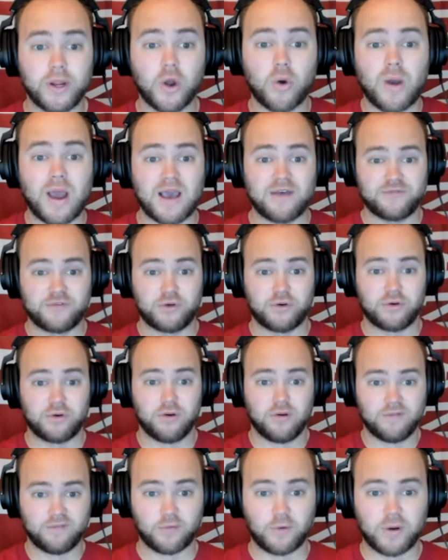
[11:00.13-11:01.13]
we go
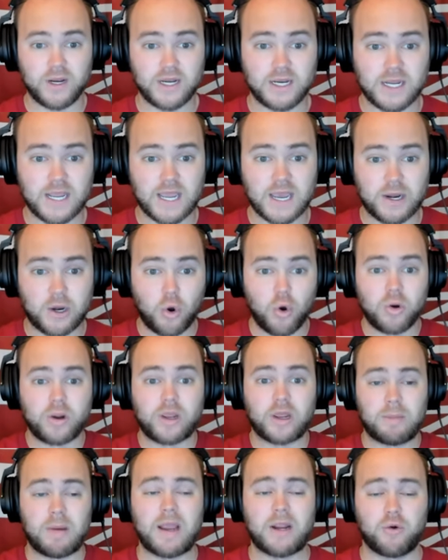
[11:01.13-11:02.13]
after for Indiana? Who
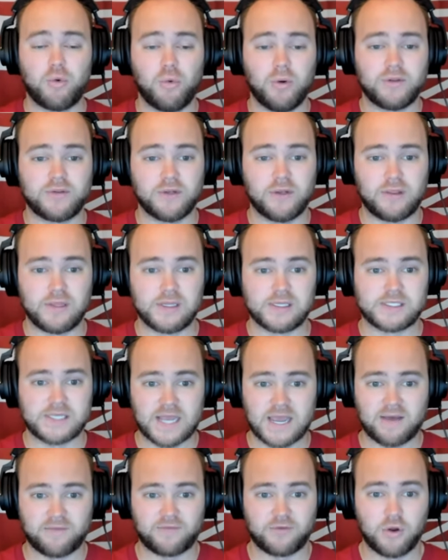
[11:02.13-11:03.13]
can Mike Woodson and this
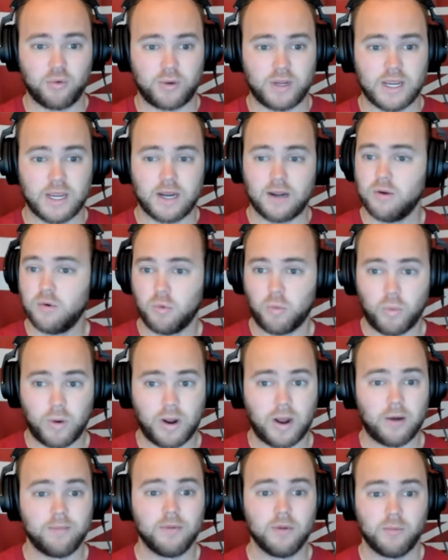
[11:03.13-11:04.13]
staff go get?
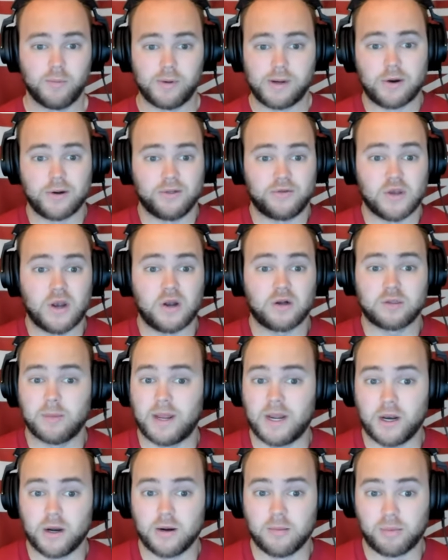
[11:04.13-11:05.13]
Well, we already talked
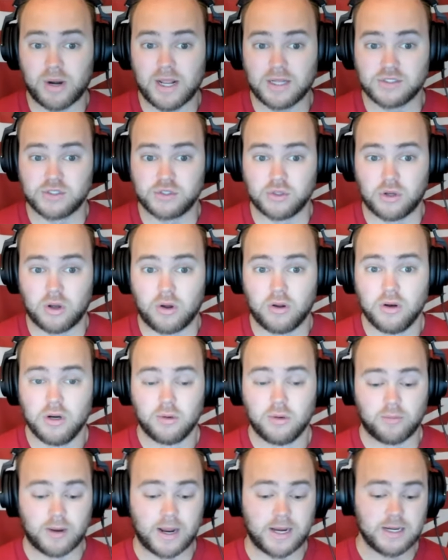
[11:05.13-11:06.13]
about Aaron Bradshaw,
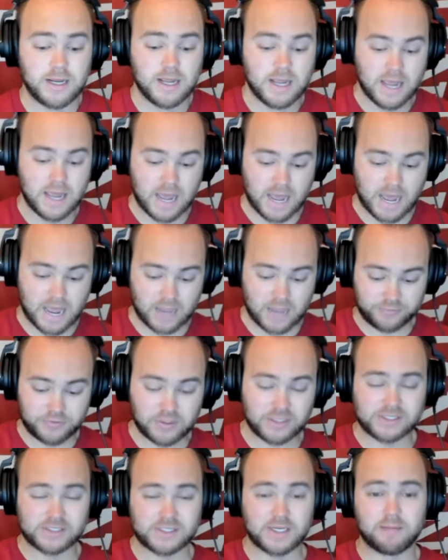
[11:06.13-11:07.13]
right? I
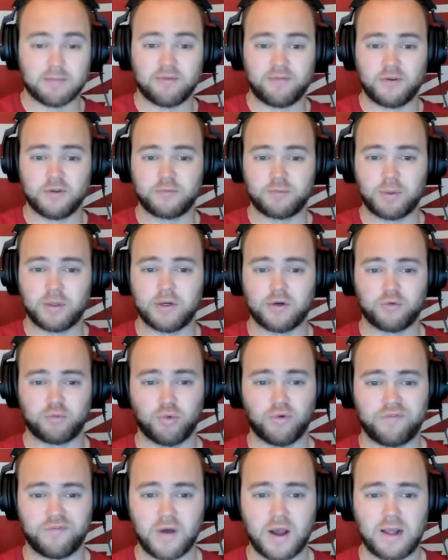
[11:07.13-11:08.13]
think some of his players
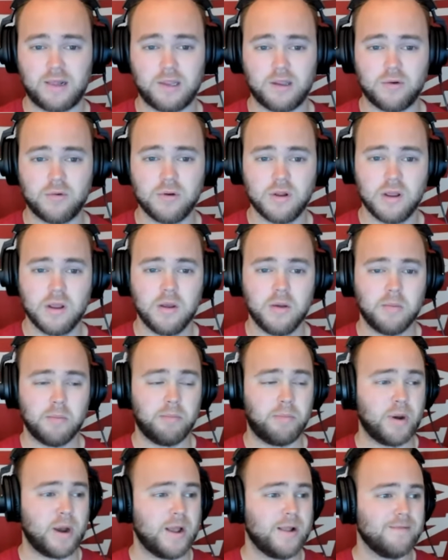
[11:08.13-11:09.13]
will follow,
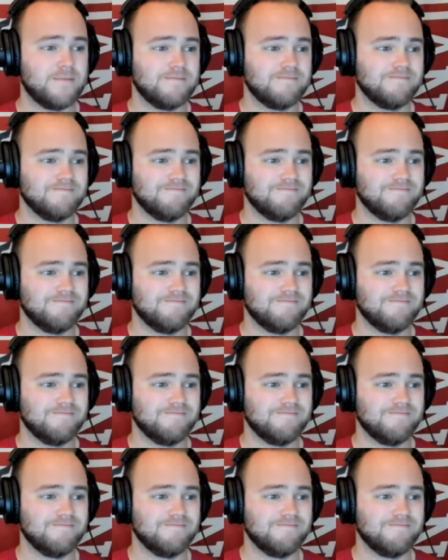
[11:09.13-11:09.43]
but